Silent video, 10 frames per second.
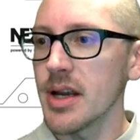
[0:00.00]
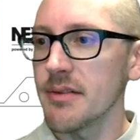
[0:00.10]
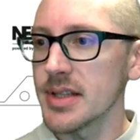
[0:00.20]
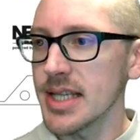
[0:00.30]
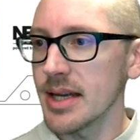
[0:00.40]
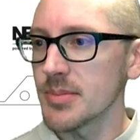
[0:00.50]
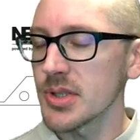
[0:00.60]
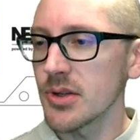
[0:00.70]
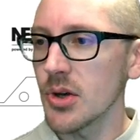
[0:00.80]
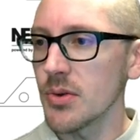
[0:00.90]
ever have a
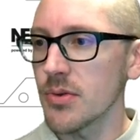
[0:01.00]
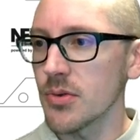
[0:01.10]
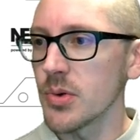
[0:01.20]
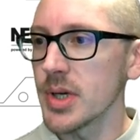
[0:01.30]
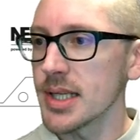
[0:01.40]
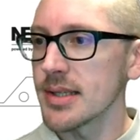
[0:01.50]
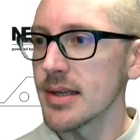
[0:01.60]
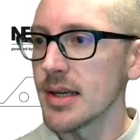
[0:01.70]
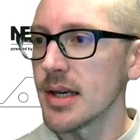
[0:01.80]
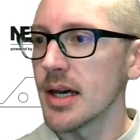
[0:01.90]
time to go through
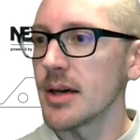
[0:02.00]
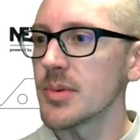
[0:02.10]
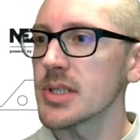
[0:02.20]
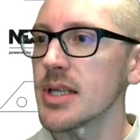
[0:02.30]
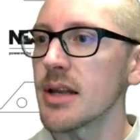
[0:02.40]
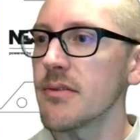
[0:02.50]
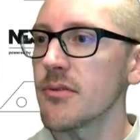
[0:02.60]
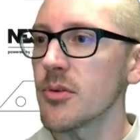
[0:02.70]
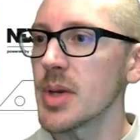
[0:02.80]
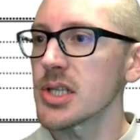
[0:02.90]
it, um, there's a lot
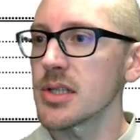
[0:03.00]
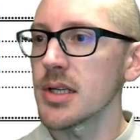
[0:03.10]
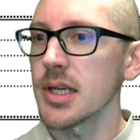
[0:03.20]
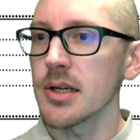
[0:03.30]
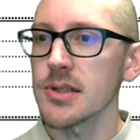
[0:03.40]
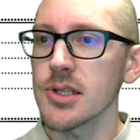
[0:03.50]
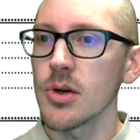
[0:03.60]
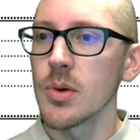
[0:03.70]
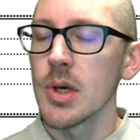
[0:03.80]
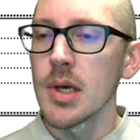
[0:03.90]
of information in here.
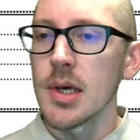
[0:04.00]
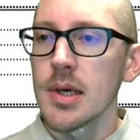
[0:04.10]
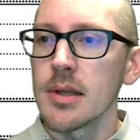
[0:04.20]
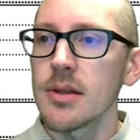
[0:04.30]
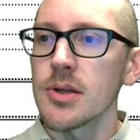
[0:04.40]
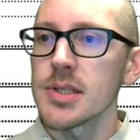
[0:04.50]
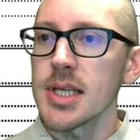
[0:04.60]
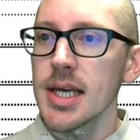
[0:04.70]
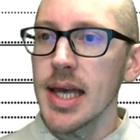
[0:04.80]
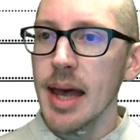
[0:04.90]
So
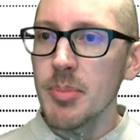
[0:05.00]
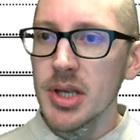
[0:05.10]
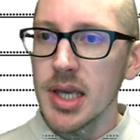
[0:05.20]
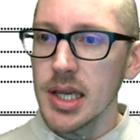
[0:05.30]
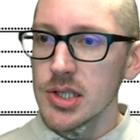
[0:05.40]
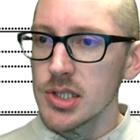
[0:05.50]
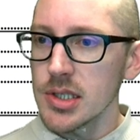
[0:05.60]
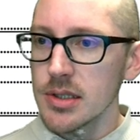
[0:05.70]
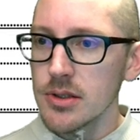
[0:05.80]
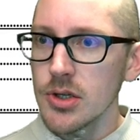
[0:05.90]
there's an
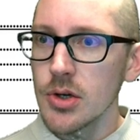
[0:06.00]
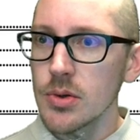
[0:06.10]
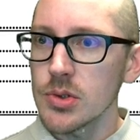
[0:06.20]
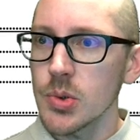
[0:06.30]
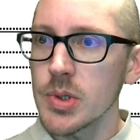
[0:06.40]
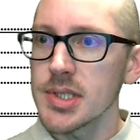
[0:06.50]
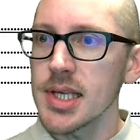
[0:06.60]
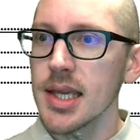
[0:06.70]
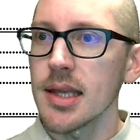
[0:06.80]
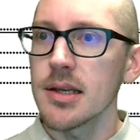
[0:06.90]
application note
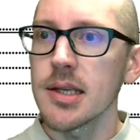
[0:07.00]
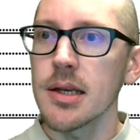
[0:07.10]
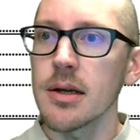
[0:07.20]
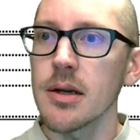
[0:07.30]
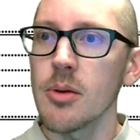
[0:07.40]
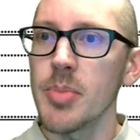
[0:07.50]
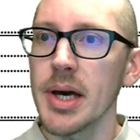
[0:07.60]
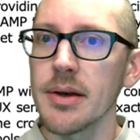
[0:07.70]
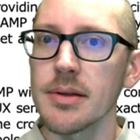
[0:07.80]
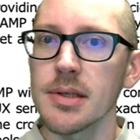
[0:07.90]
towards the end here
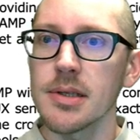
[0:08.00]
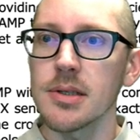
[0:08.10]
about